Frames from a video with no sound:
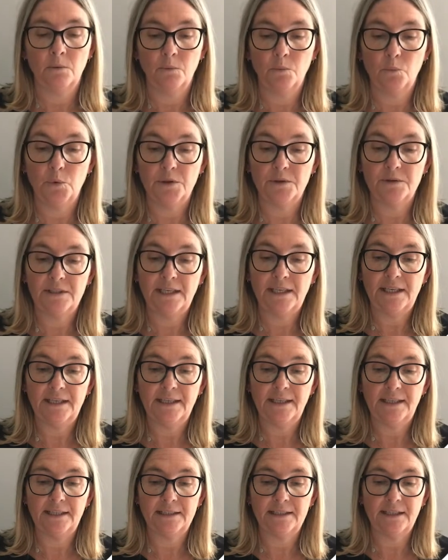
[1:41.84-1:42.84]
Wound
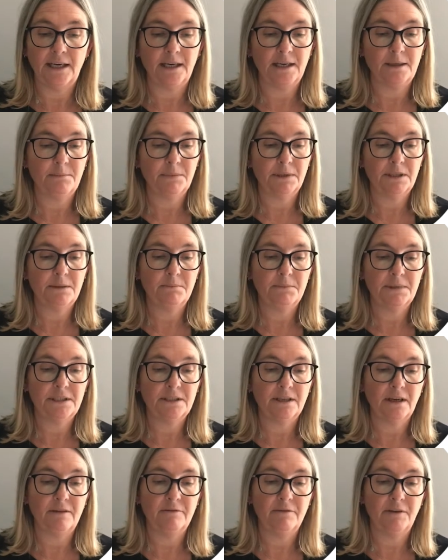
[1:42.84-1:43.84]
healing time can be
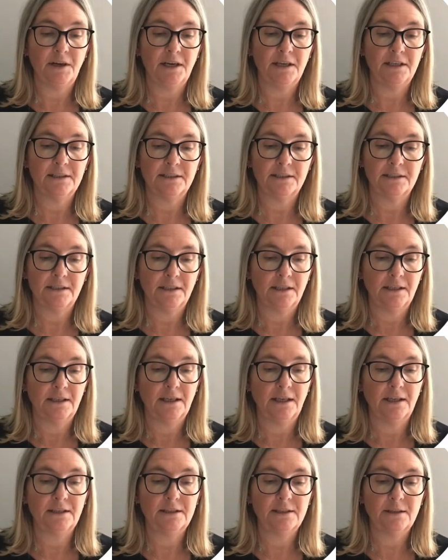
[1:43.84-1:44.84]
diverse,
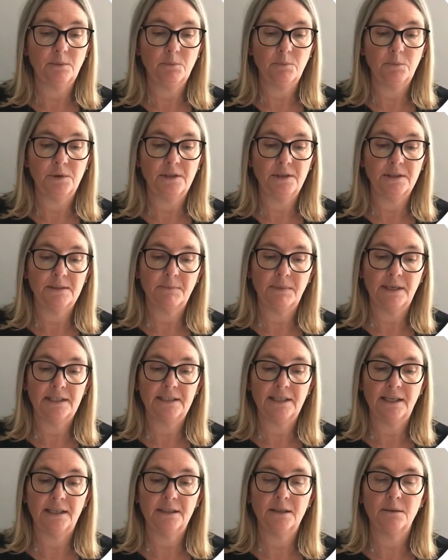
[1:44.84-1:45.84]
and some wounds may
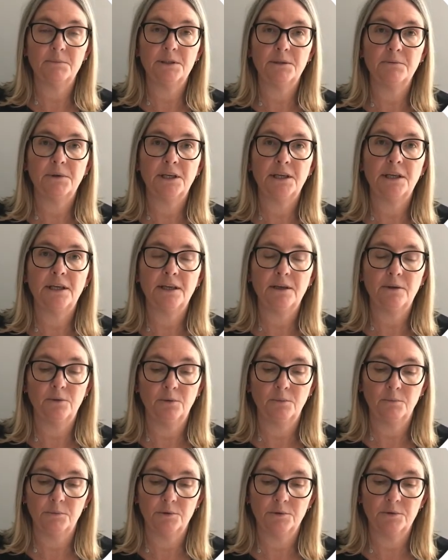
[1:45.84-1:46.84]
take up to a year
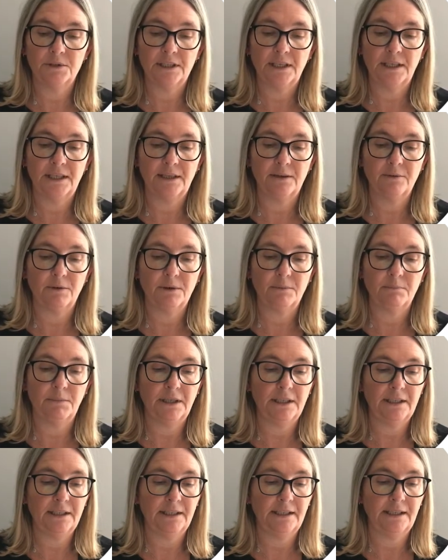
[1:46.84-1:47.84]
or more to heal
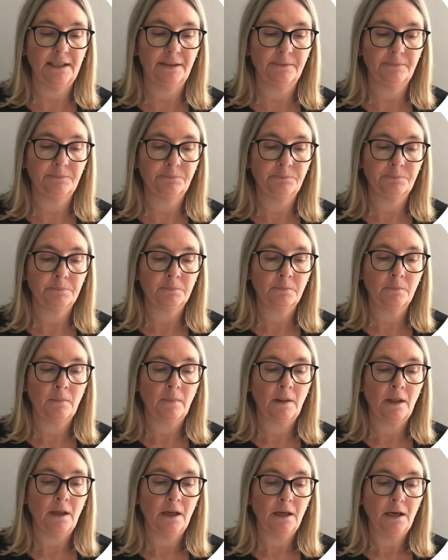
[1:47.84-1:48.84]
completely.
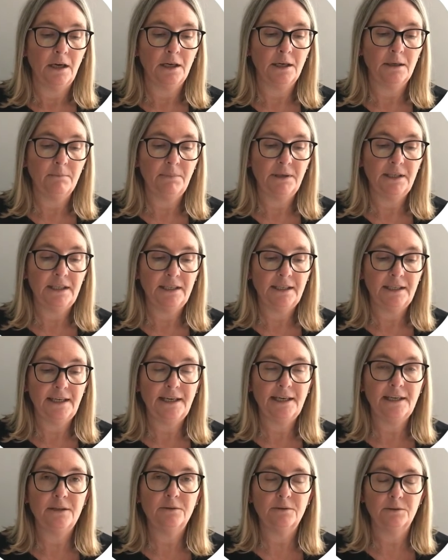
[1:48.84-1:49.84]
A completely
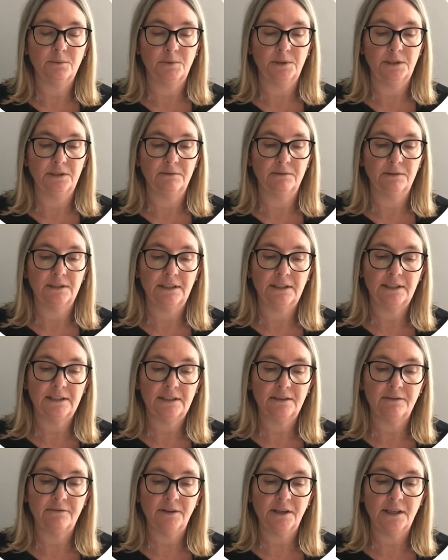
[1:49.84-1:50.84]
healed wound is
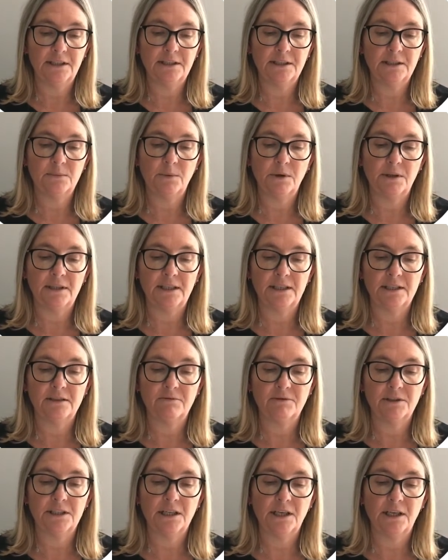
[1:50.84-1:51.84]
defined as one that
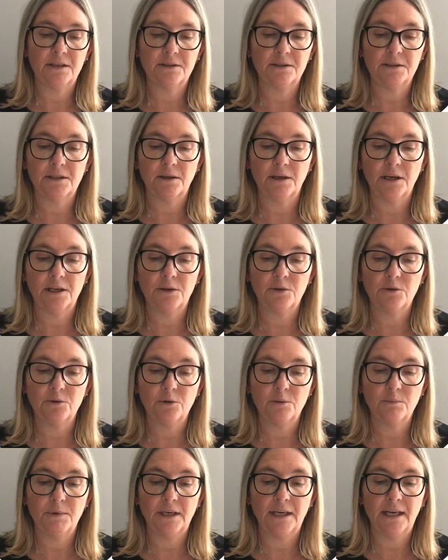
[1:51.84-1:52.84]
has returned to a
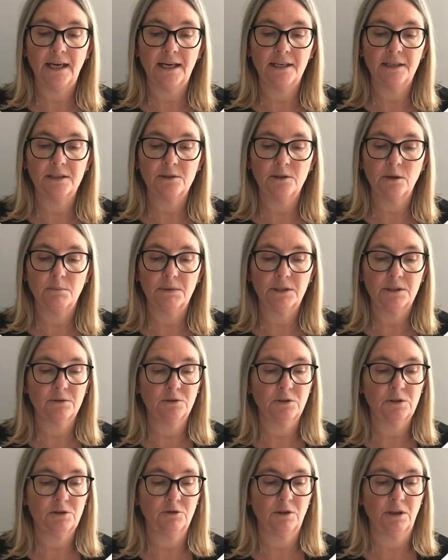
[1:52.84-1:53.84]
normal anatomical
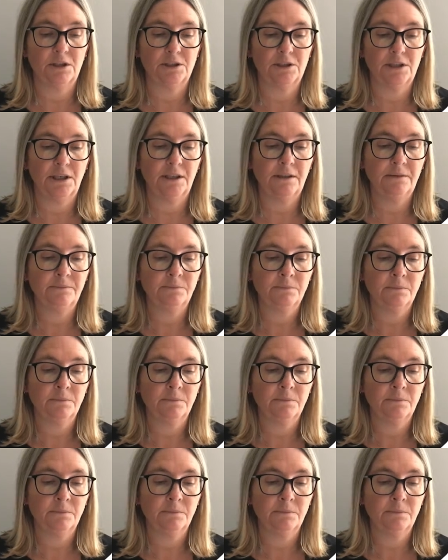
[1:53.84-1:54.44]
structure,